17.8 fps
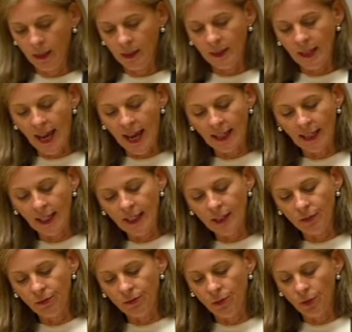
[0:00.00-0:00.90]
Sadly,
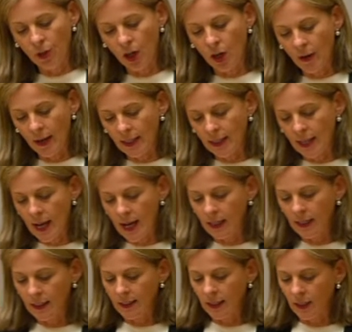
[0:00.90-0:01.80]
the four COAG
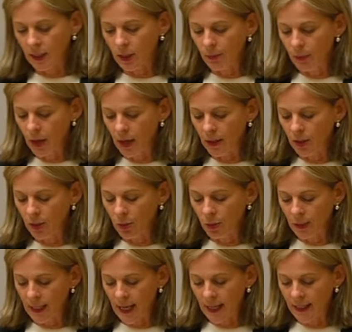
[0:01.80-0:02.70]
targets that expired in
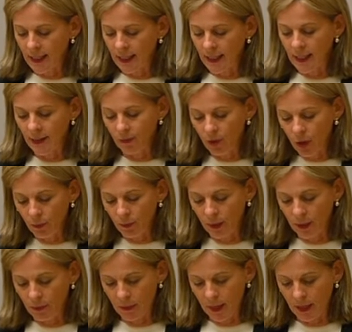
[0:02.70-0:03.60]
2018 have not
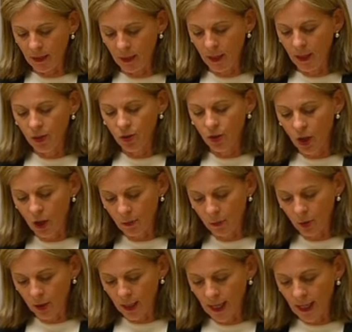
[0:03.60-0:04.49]
been met. Child
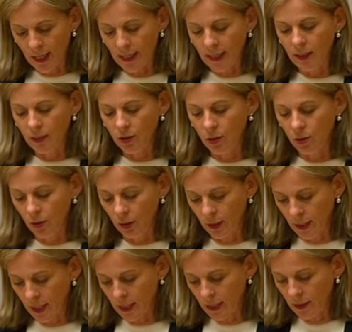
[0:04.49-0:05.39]
mortality, school
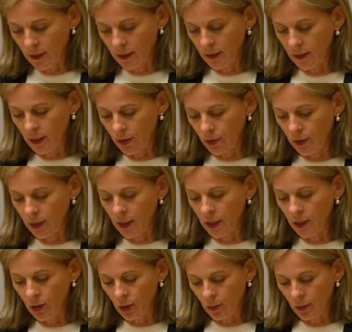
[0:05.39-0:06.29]
attendance,
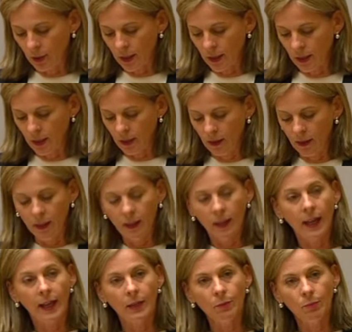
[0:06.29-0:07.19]
literacy and numeracy,
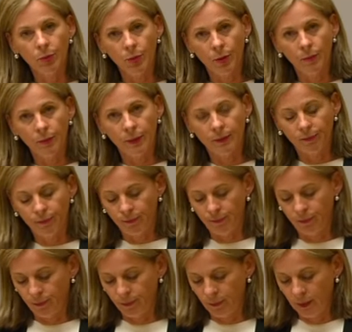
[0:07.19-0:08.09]
and employment.
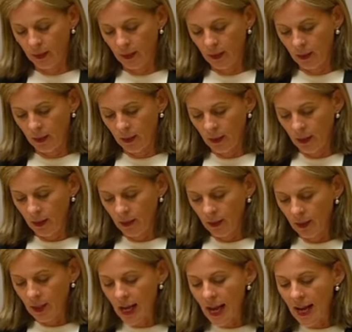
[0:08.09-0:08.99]

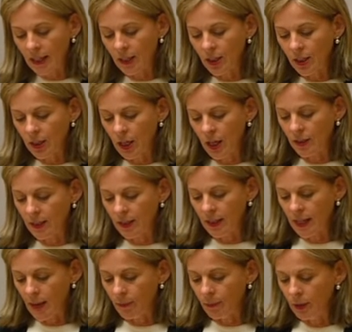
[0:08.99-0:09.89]
The target to close the
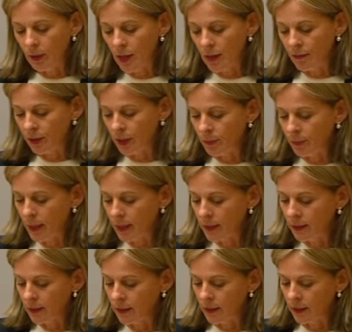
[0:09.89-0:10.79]
gap in life
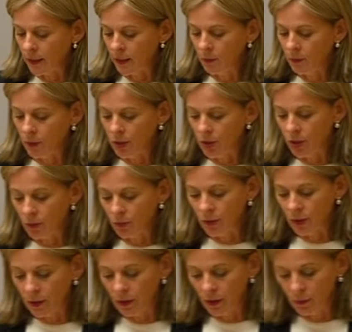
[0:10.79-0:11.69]
expectancy
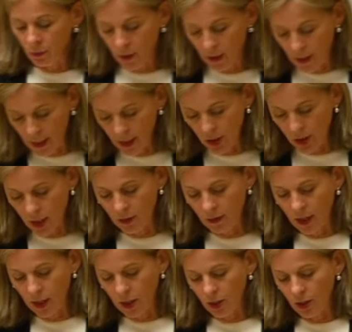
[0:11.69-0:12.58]
within a
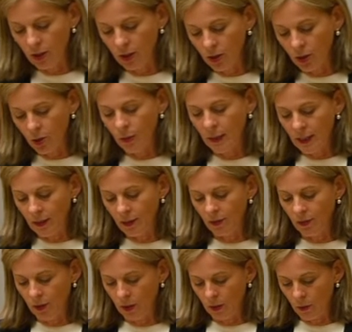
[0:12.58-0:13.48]
generation to
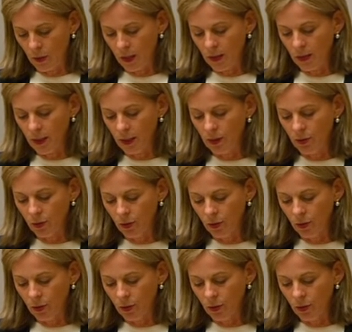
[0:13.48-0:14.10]
2031 is